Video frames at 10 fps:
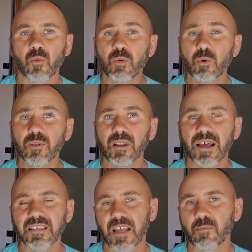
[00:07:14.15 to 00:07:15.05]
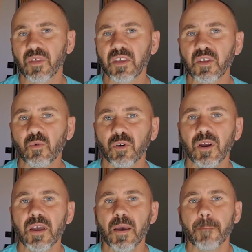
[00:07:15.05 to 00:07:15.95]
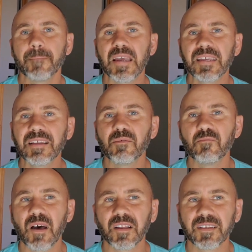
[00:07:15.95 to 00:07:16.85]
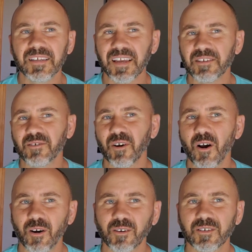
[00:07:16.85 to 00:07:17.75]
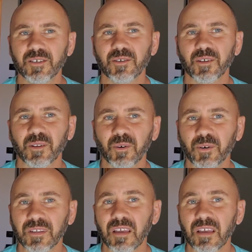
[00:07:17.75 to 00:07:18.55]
When were the last time that you were making a melody in your heart to the Lord,